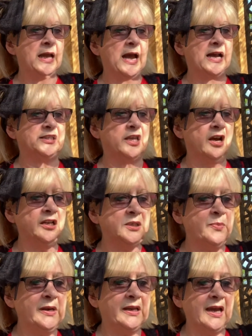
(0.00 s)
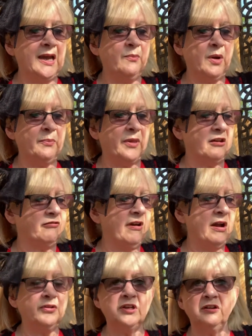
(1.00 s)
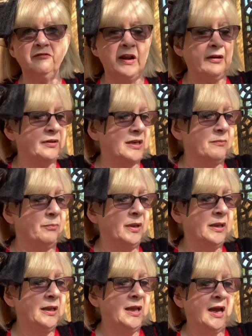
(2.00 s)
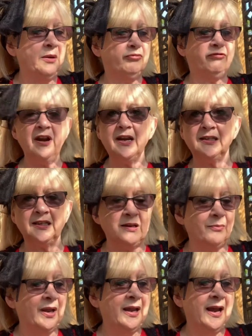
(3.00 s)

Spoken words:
As the huntsmen came up, they crowded around him and praised him,